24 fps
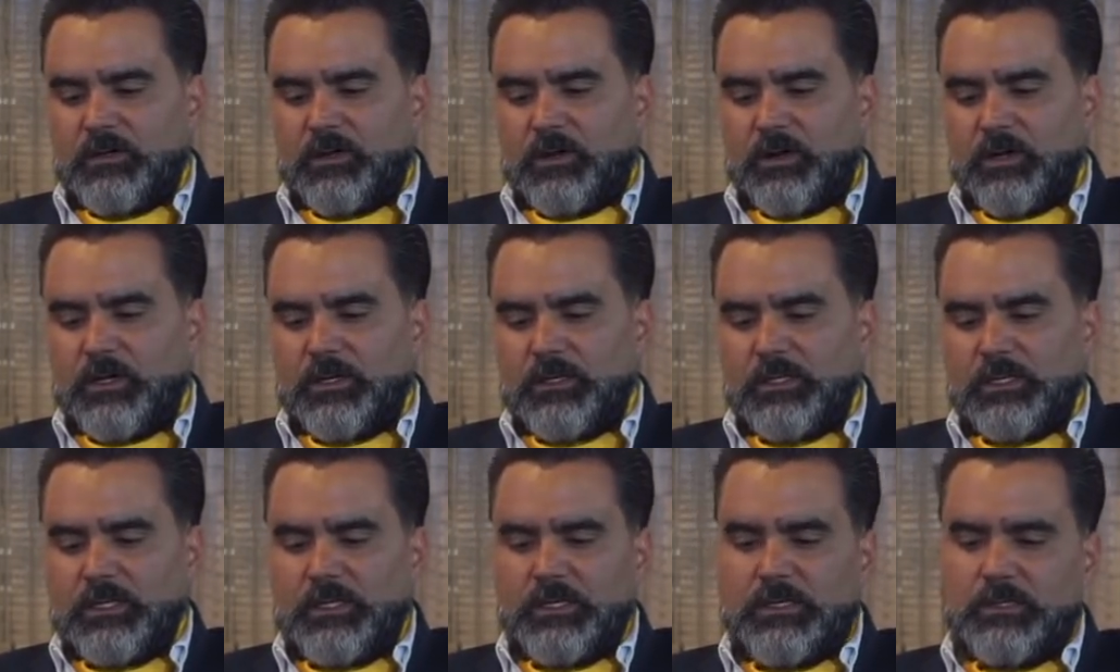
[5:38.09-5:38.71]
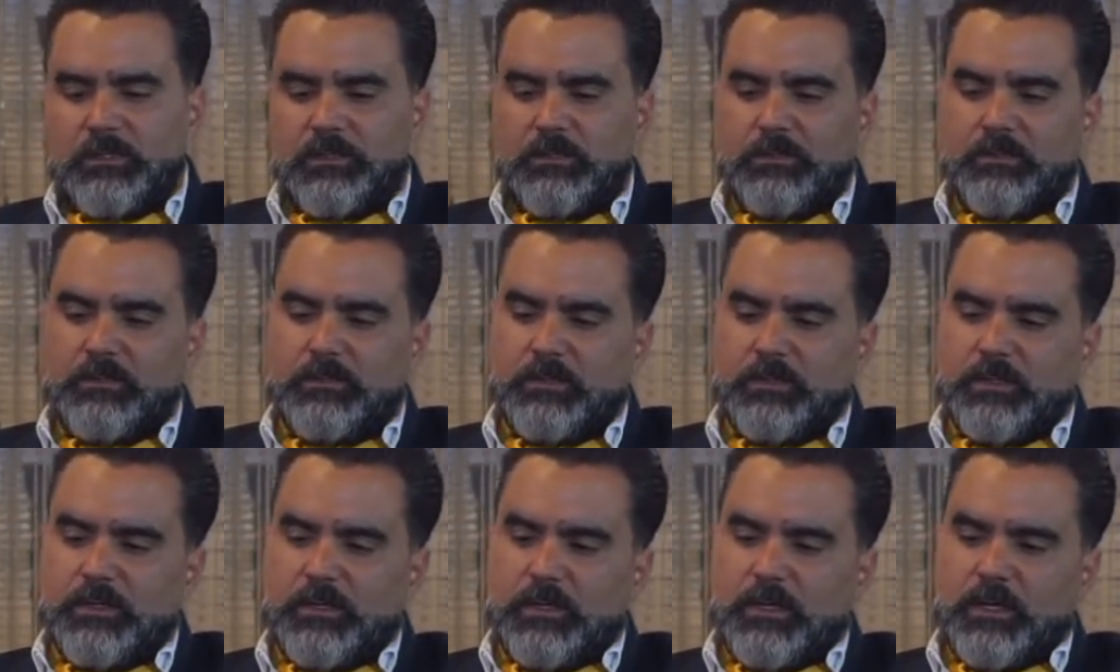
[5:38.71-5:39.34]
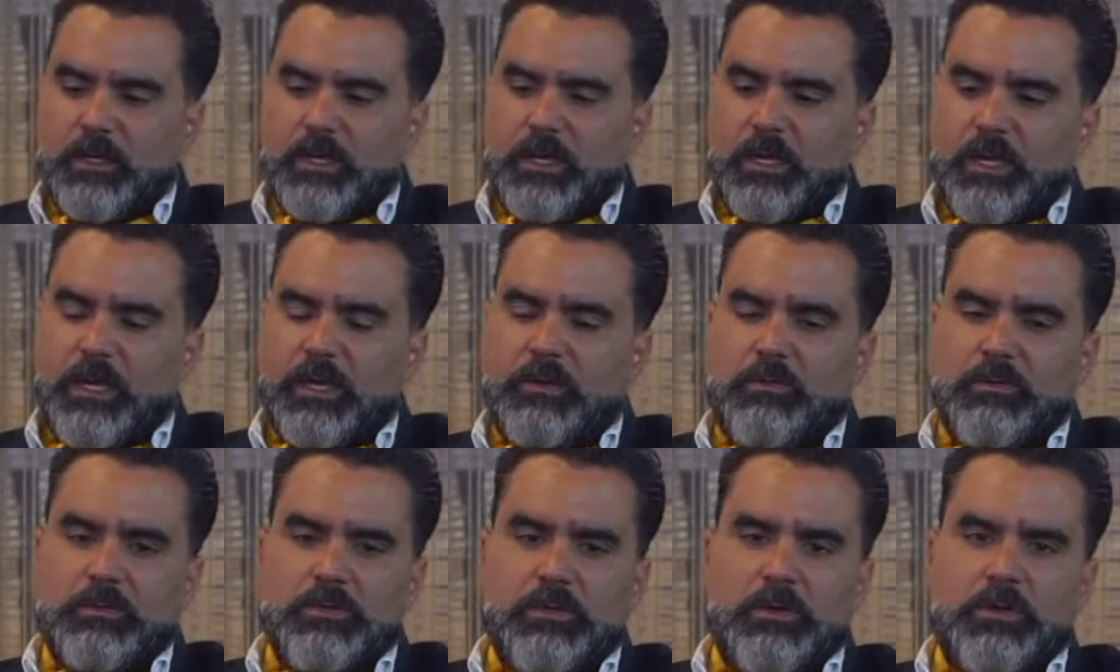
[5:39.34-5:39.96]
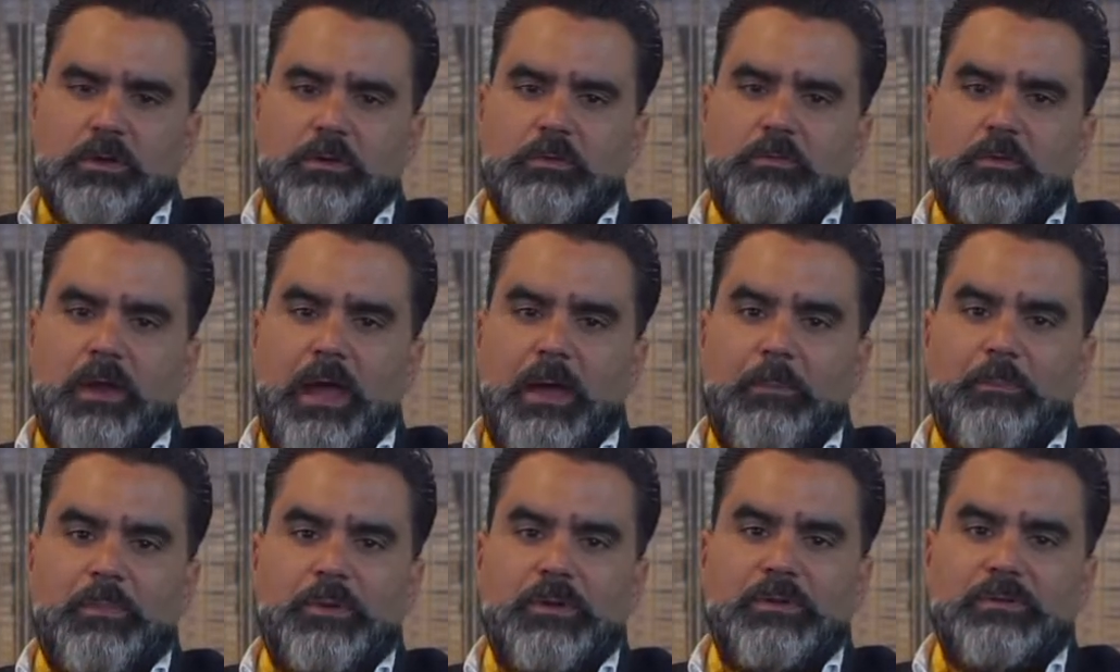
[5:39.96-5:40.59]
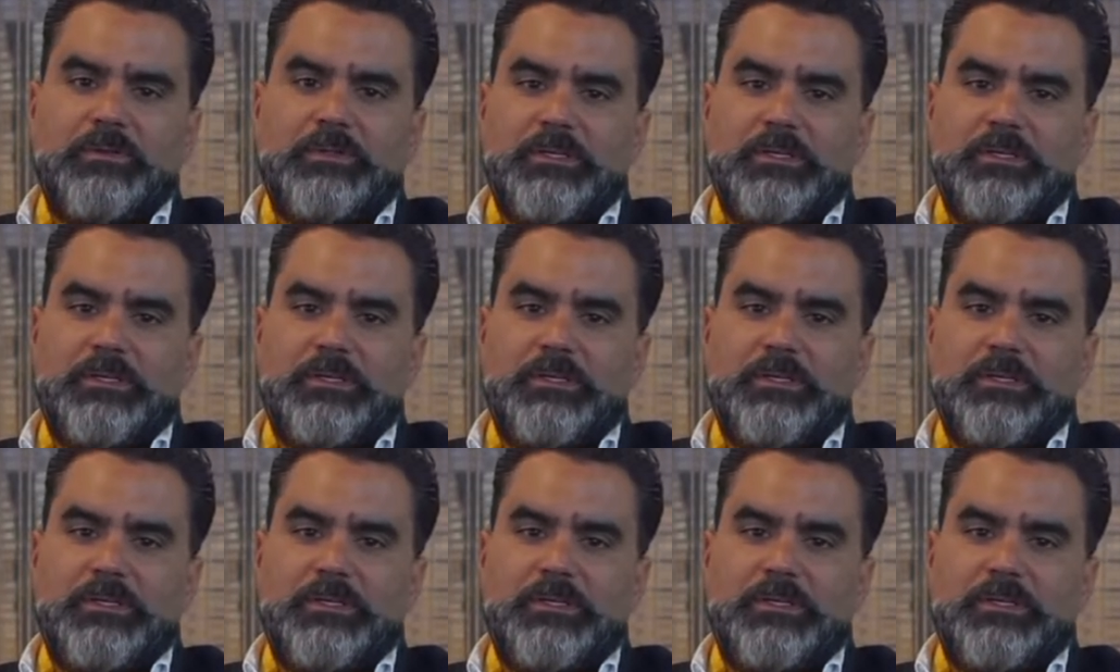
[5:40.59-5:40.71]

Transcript: oily Ecuadorian wrapper.